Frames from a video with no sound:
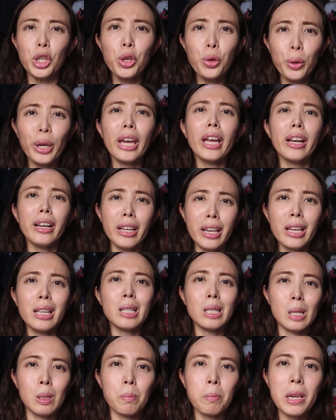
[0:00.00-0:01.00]
you can
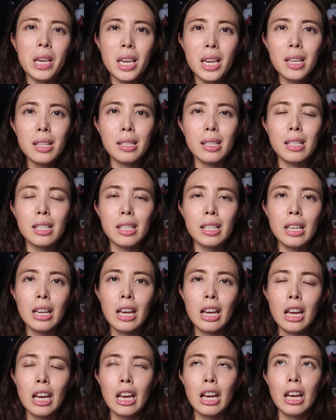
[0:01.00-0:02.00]
hit speeds,
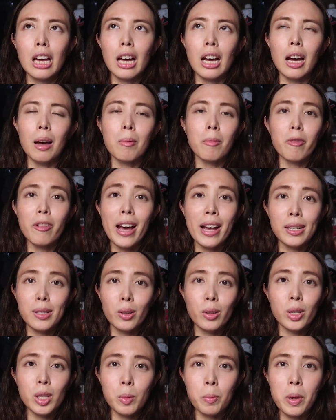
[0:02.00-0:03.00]
uh,
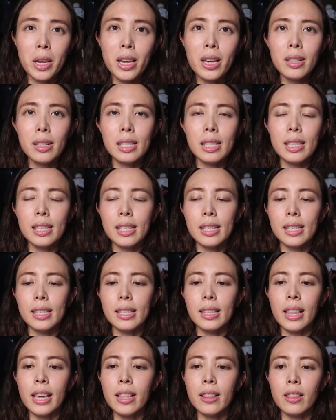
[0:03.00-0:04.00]
faster speeds,
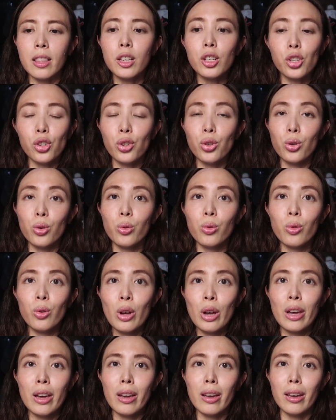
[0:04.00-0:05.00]
then this shoe
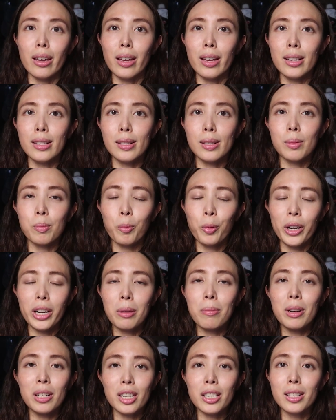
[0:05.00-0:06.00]
is
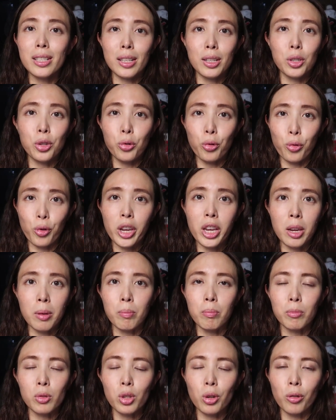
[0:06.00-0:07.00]
pretty much, it's a
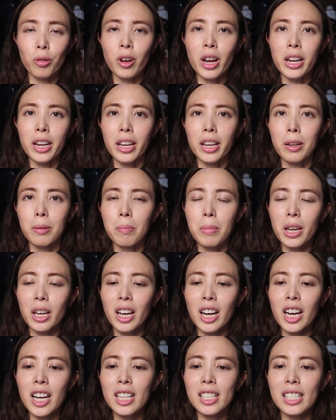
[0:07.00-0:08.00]
dream to run in
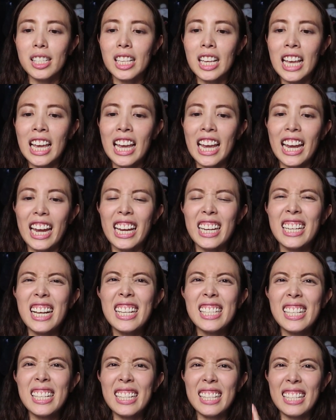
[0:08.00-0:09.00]
because it
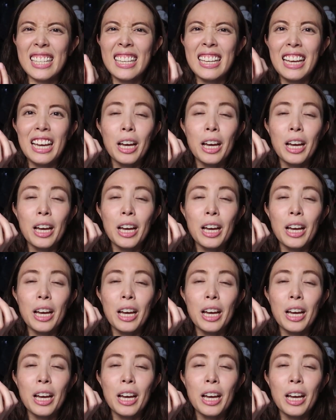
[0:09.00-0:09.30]
doesn't